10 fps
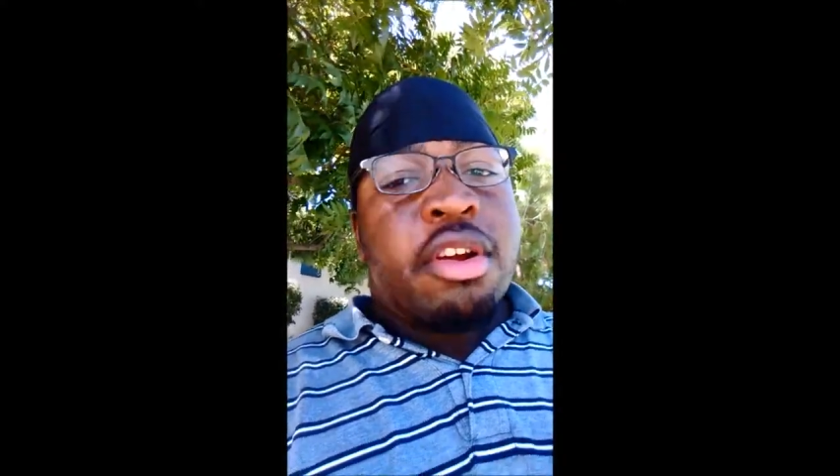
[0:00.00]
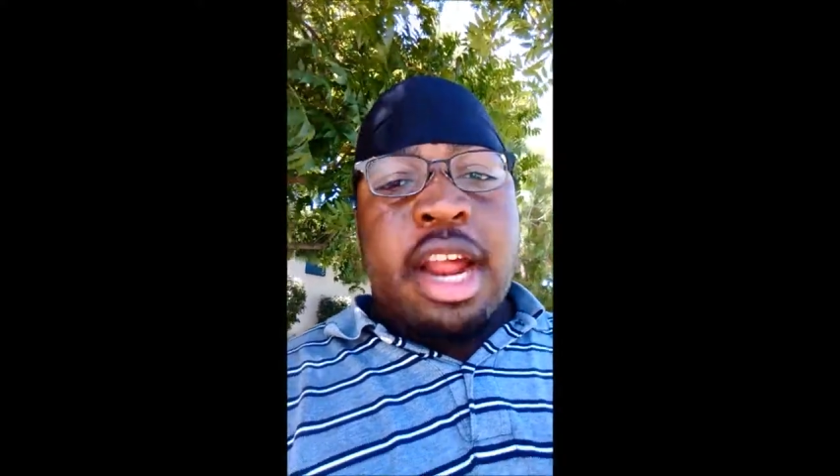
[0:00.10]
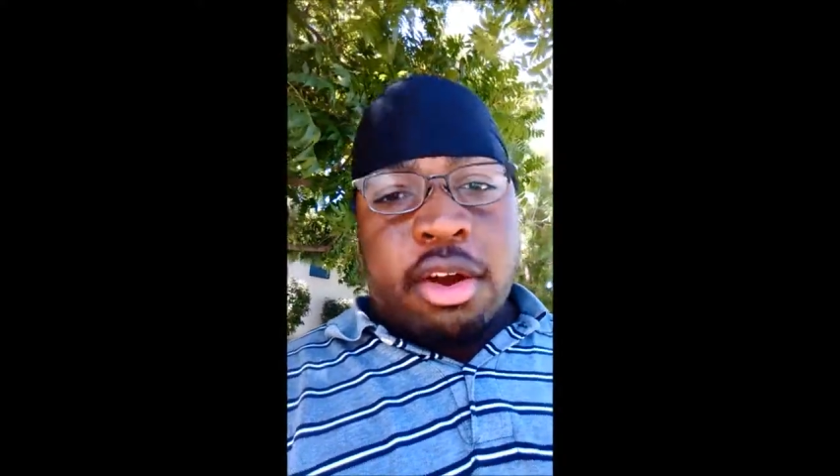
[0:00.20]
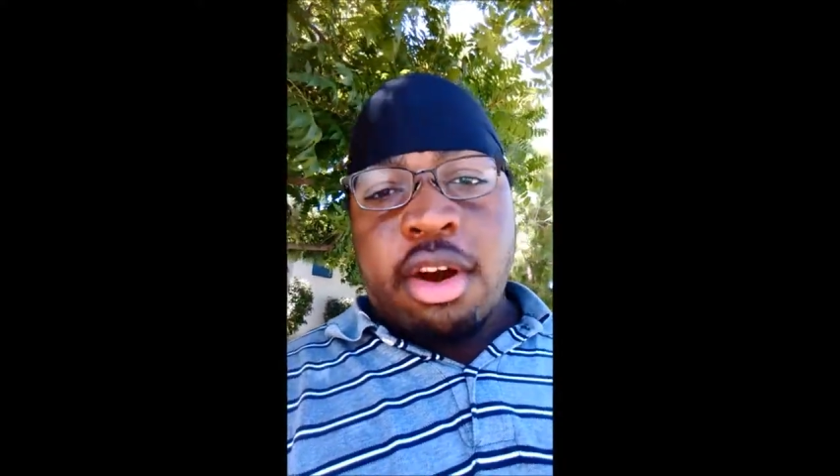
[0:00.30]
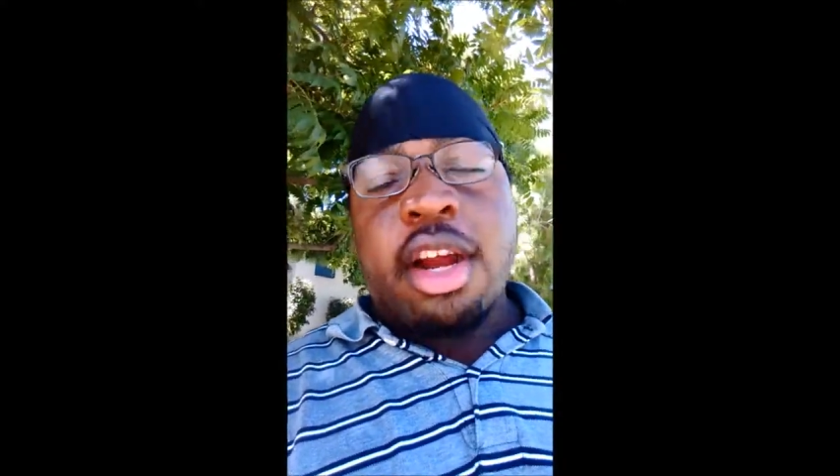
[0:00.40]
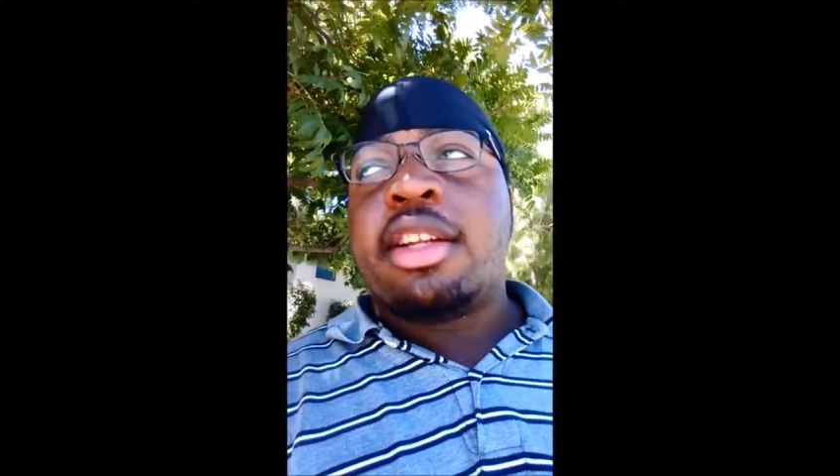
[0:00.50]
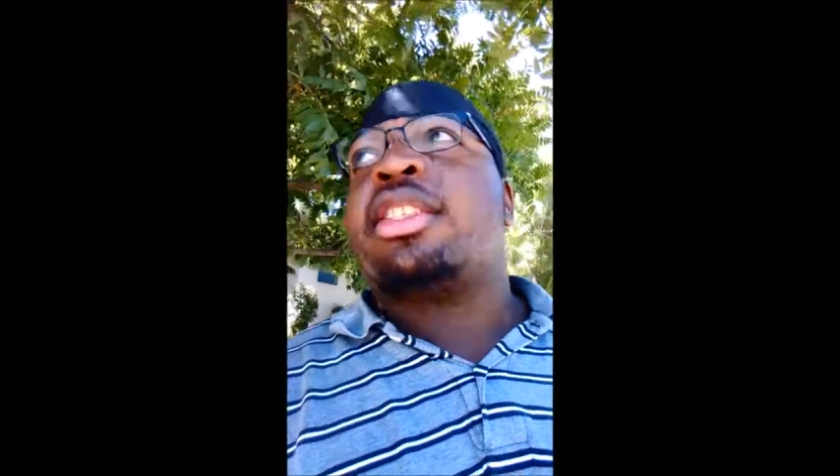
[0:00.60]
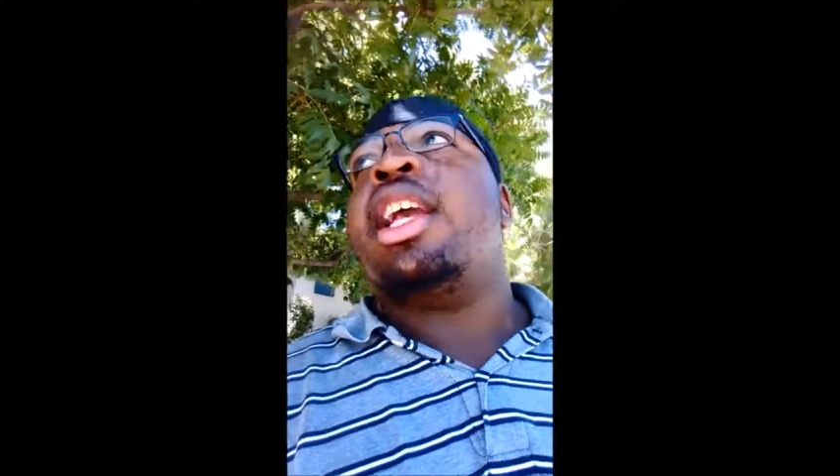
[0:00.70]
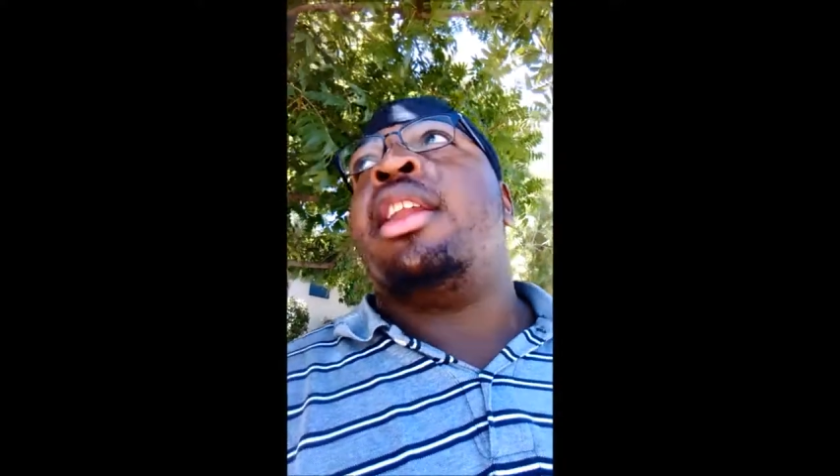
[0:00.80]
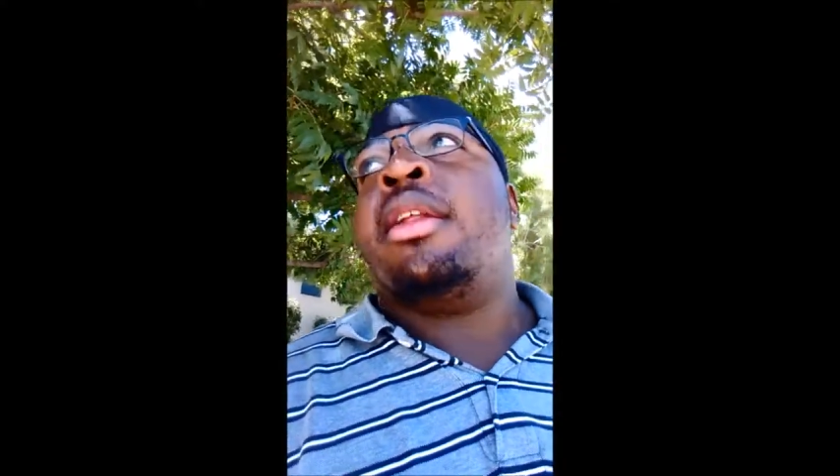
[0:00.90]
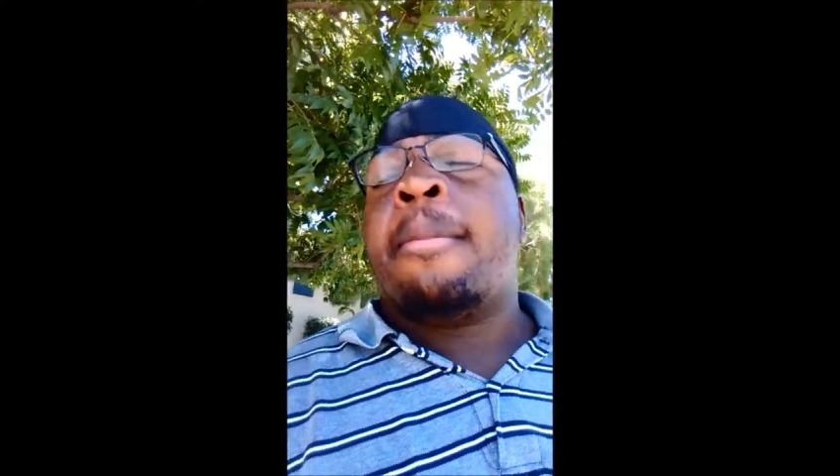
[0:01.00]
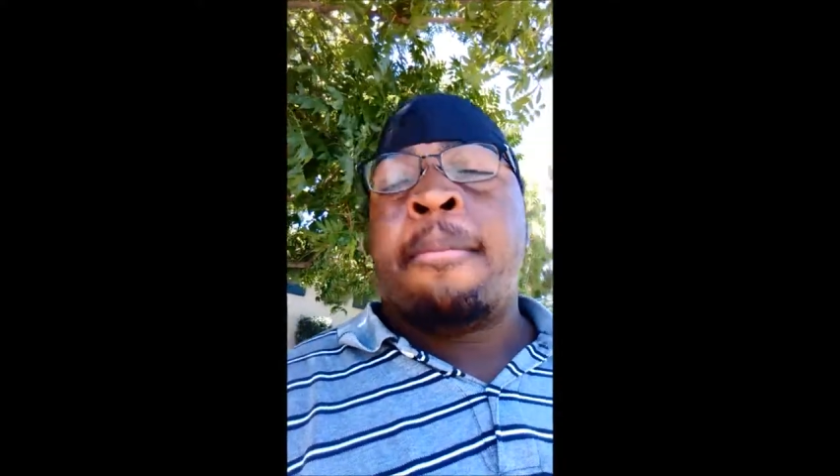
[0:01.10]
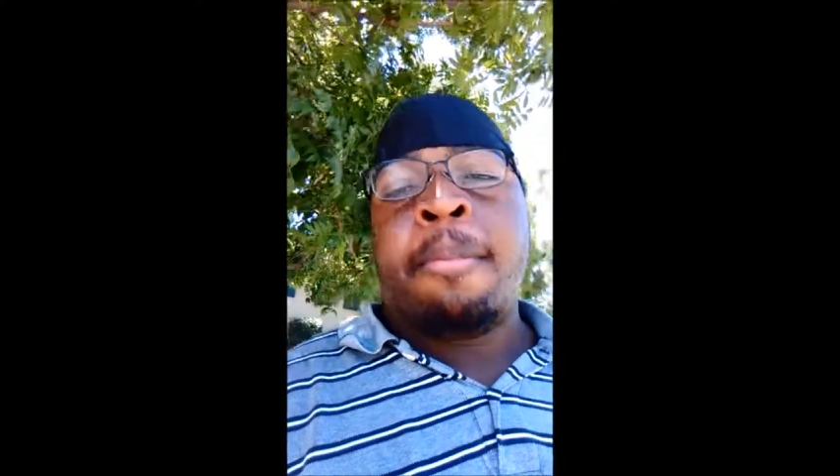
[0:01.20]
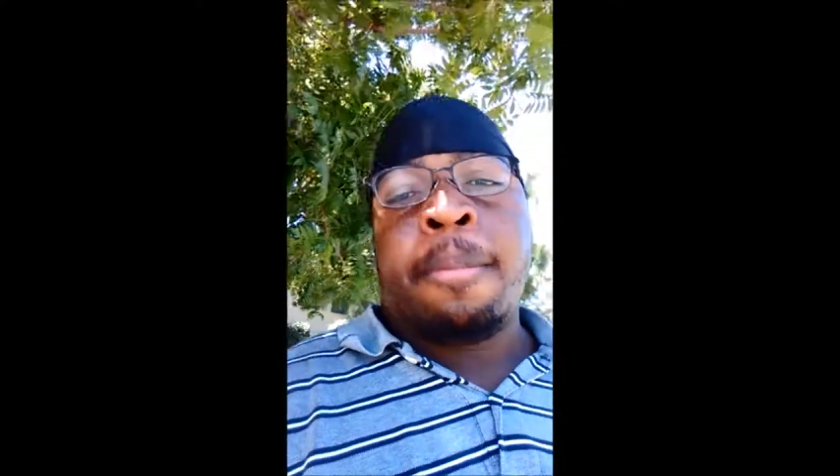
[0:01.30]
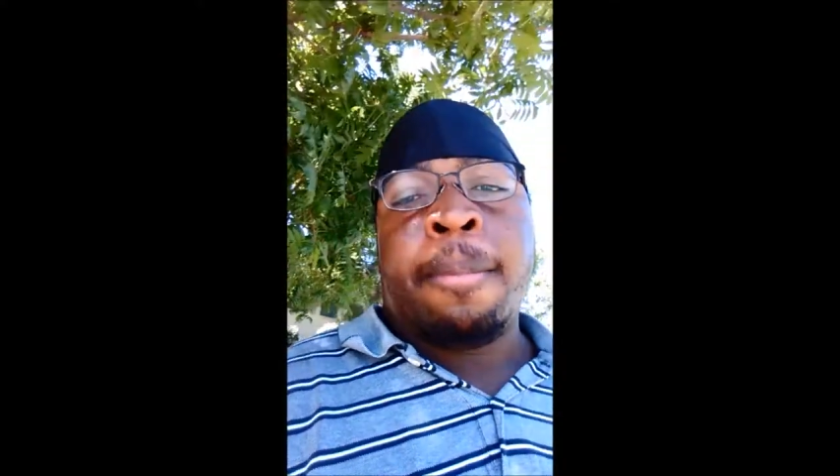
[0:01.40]
you're not going to understand it.
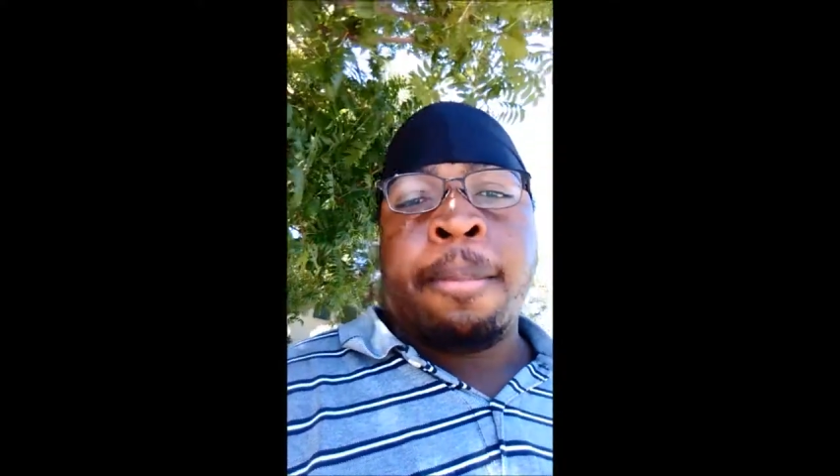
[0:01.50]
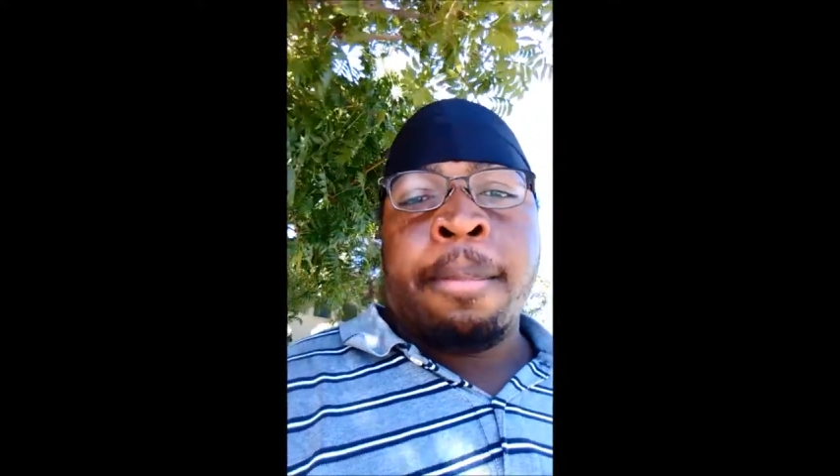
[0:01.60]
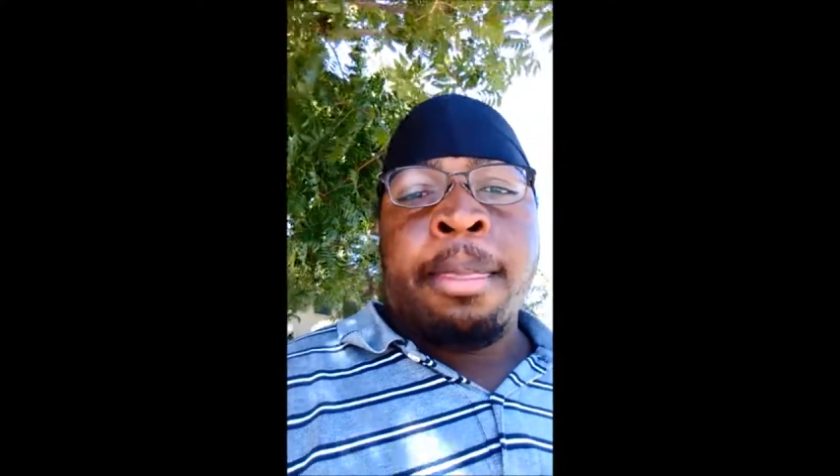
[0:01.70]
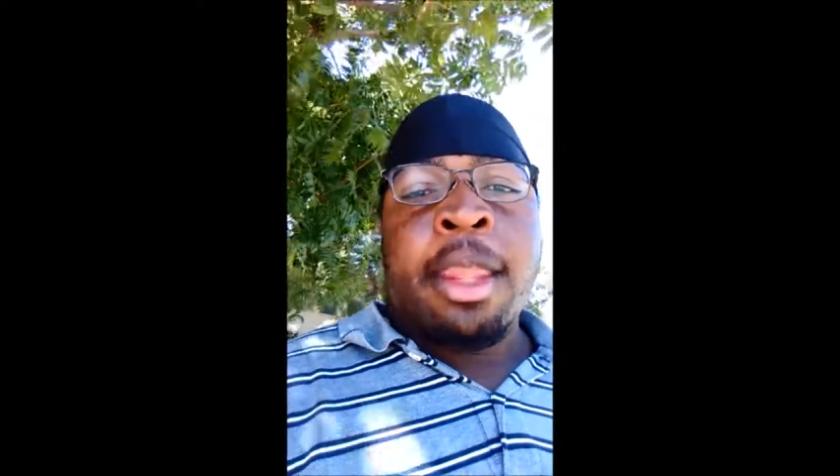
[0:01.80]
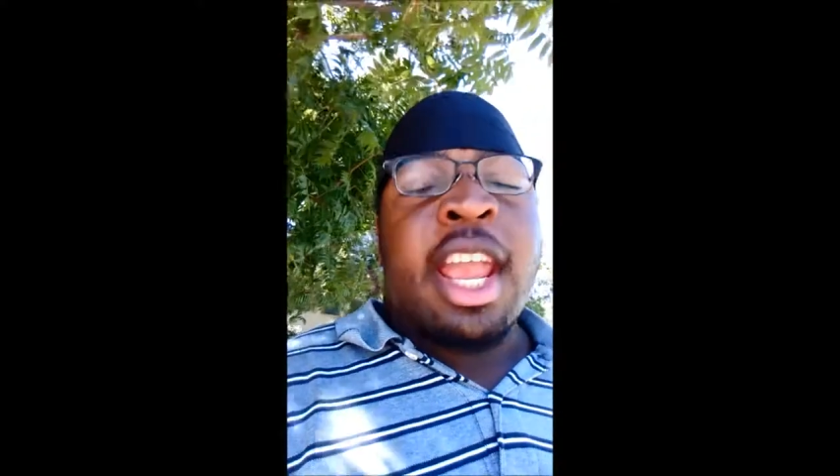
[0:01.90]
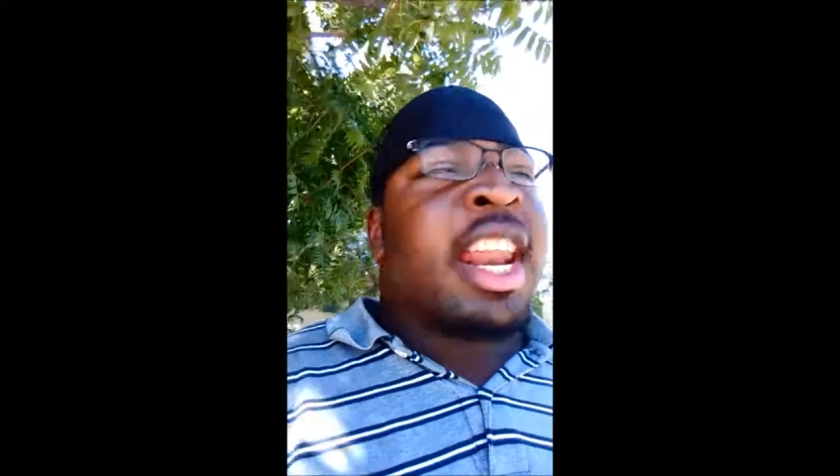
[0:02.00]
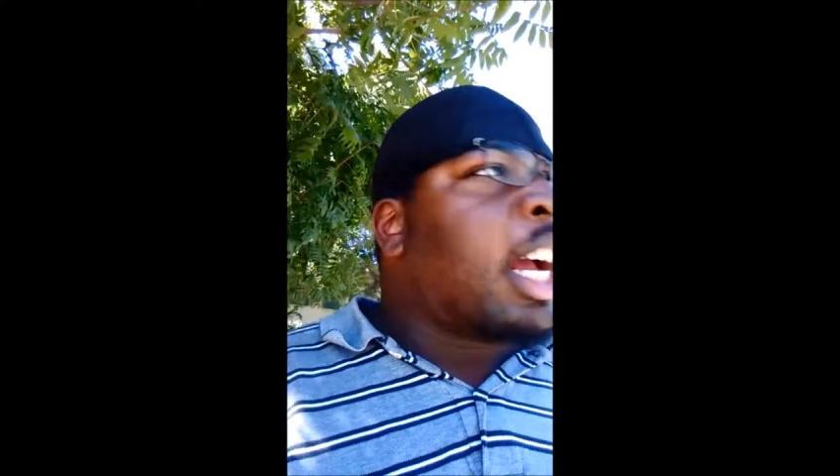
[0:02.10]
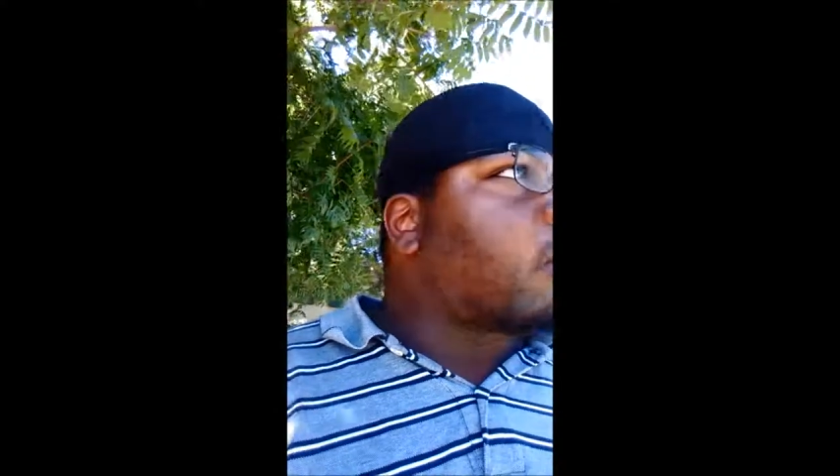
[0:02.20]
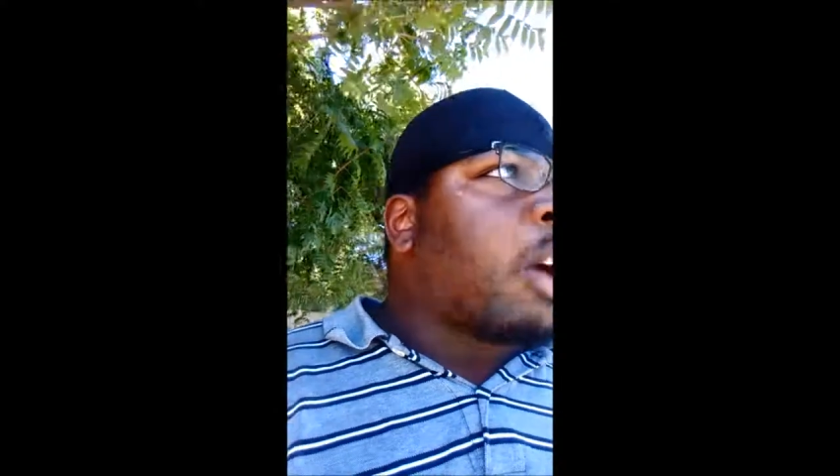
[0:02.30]
And